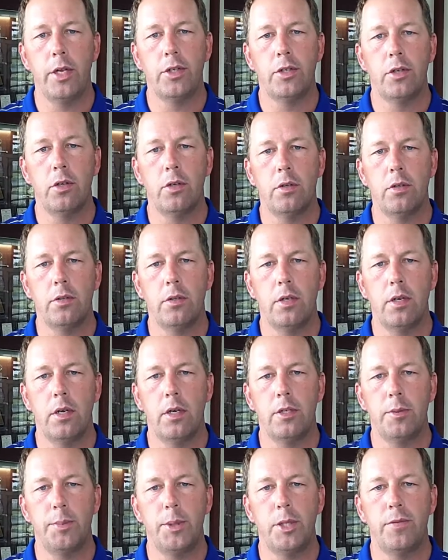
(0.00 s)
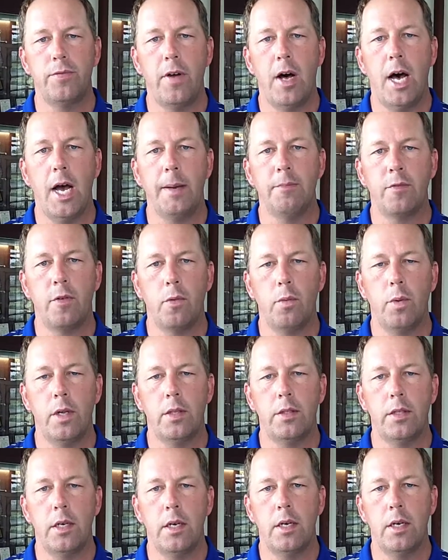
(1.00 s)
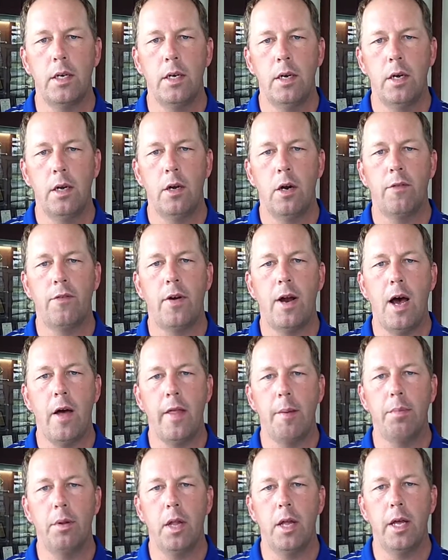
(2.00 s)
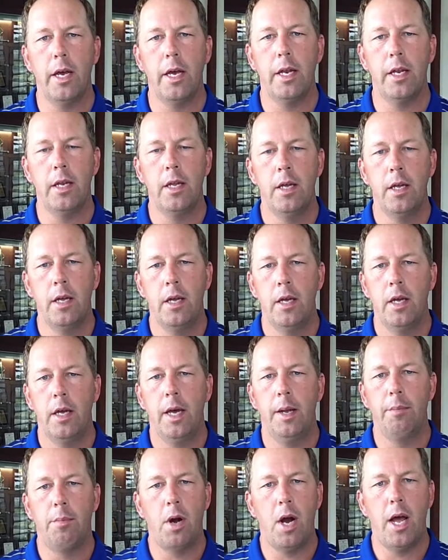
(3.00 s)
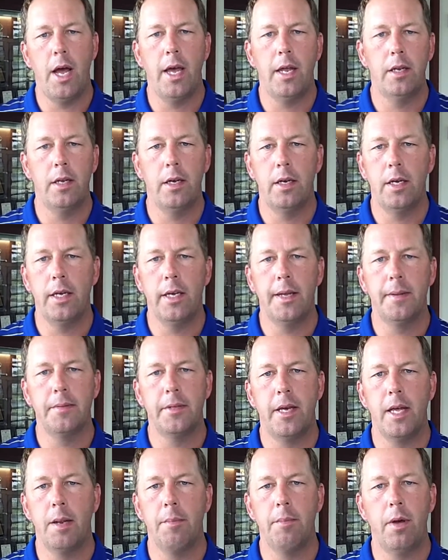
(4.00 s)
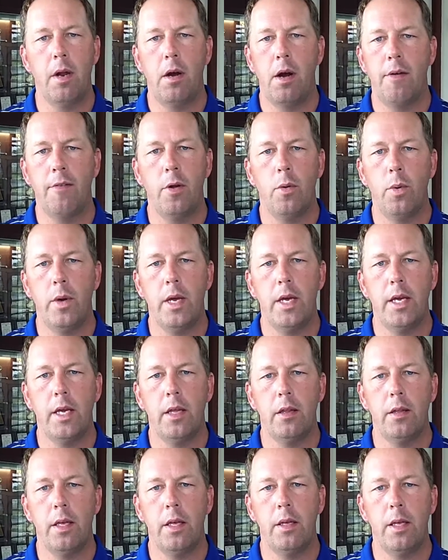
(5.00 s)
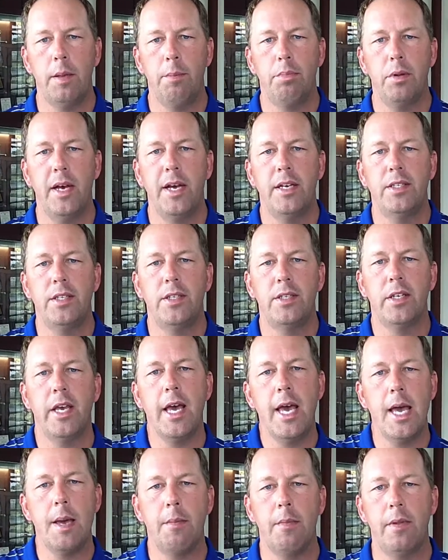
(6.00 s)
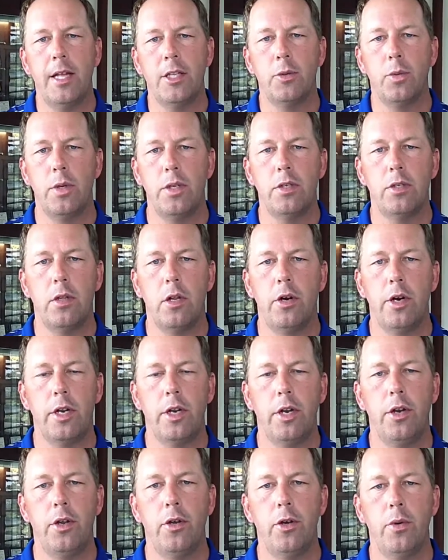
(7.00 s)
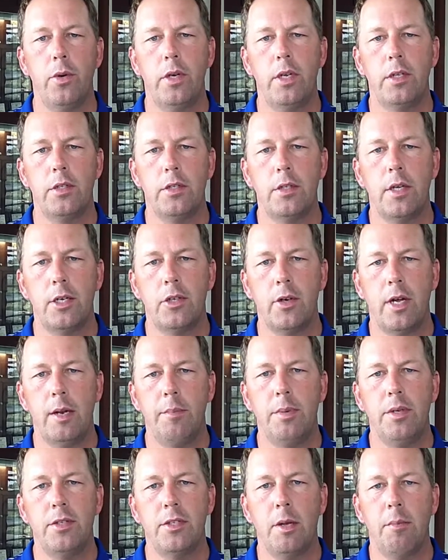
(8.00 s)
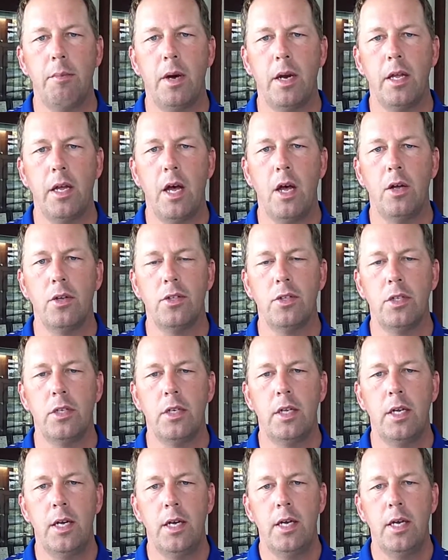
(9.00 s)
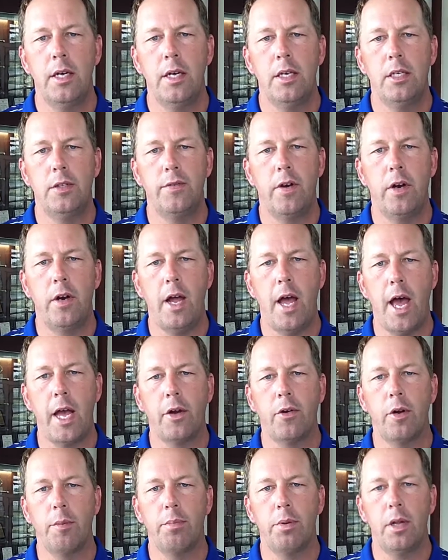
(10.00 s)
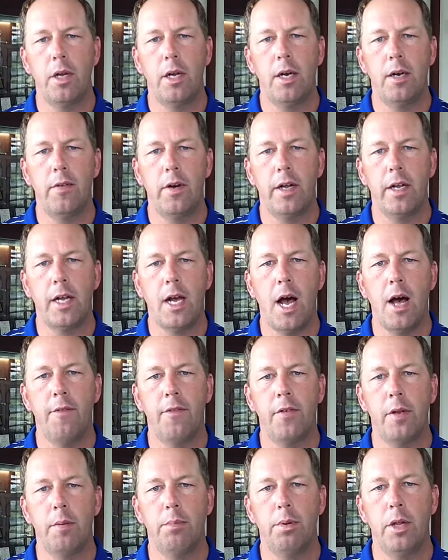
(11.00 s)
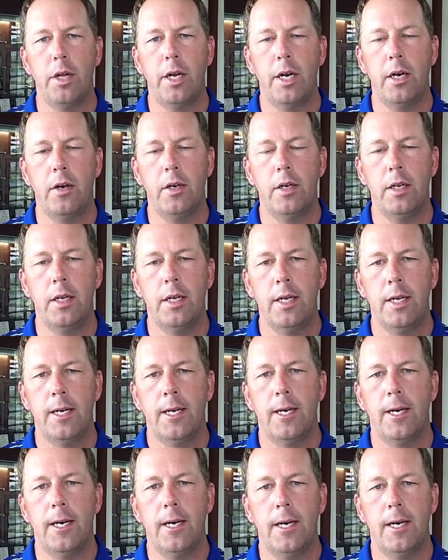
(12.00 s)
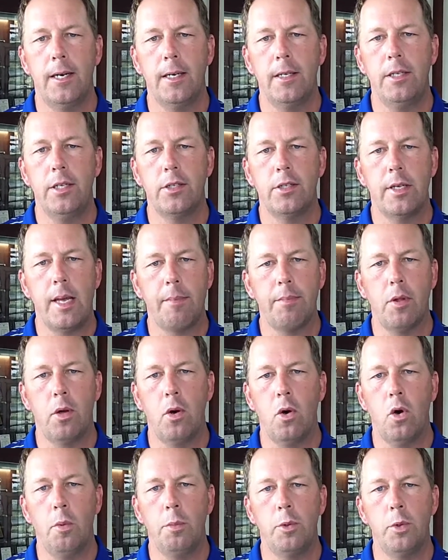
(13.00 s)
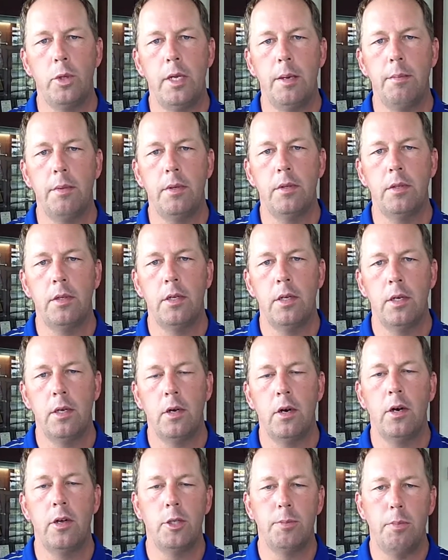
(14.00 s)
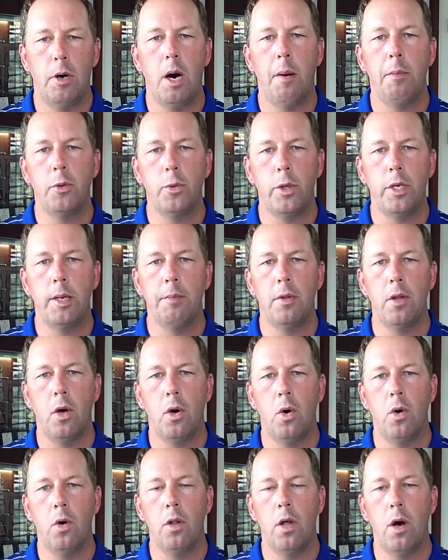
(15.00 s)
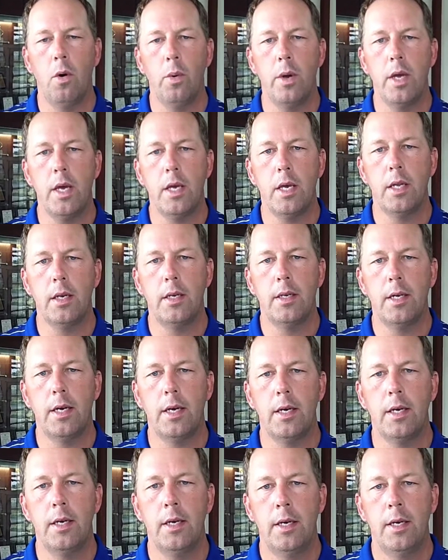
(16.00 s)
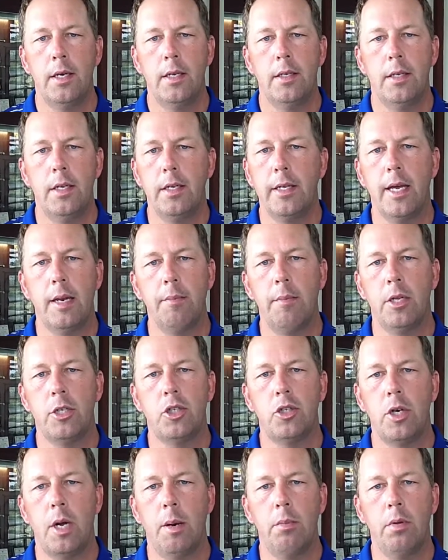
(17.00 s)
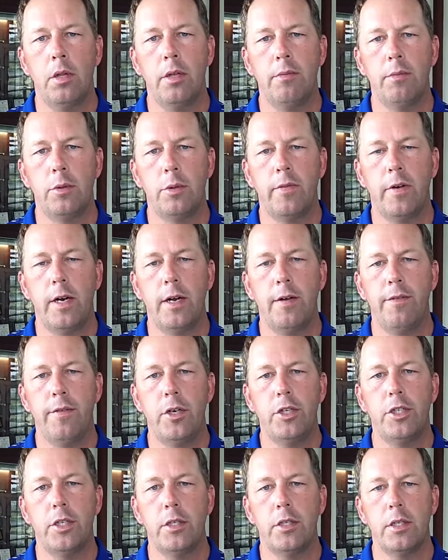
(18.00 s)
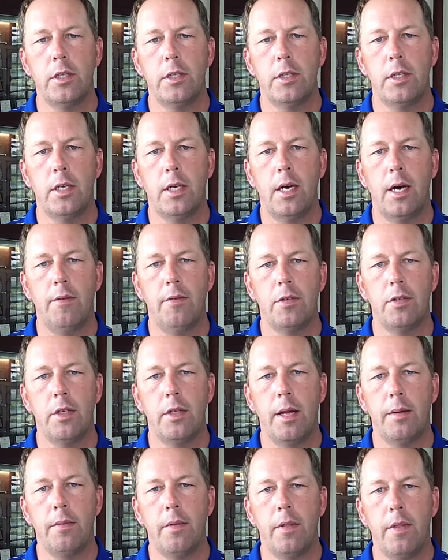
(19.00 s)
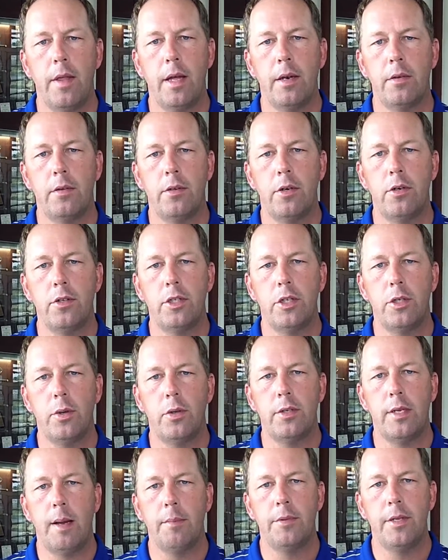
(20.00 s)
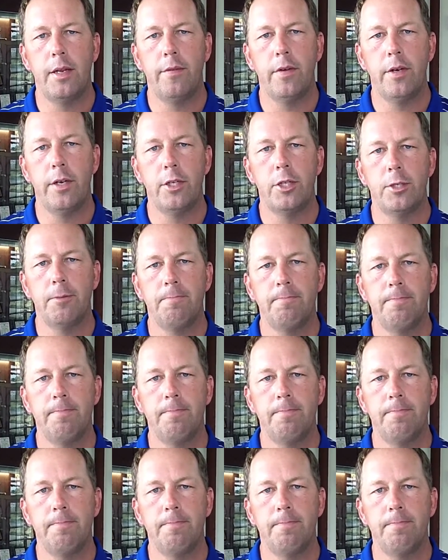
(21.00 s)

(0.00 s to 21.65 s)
regional speaks volume for for how they played. And Brian, he keeps getting better every week. He plays his game, and that's what he's learning to do. And he's not trying to be somebody else. And he's a very accurate player, a very confident player. And he just kept the hole between him and or his ball between him and the hole all week, and didn't get in much trouble, and was very efficient. And obviously, that turns into a top 10 finish.